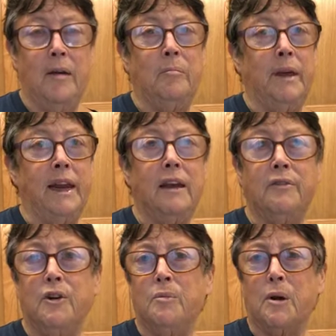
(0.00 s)
many of
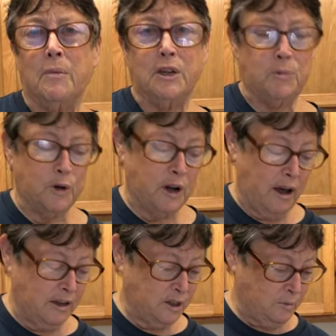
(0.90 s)
whom are much more
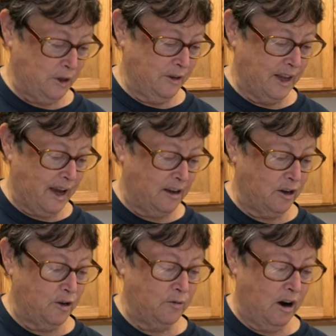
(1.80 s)
knowledgeable than
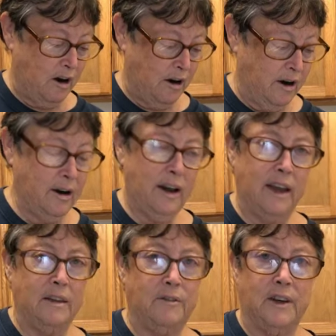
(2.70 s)
you are
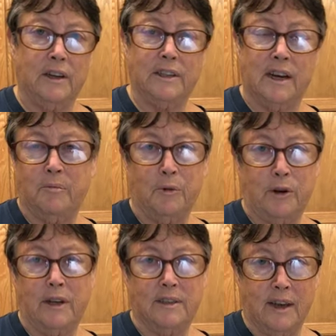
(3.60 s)
in the field of
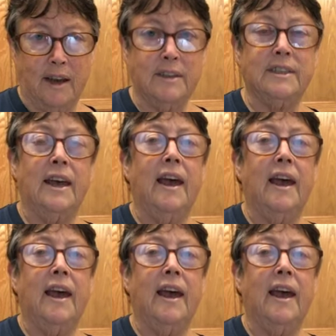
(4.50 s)
marine science,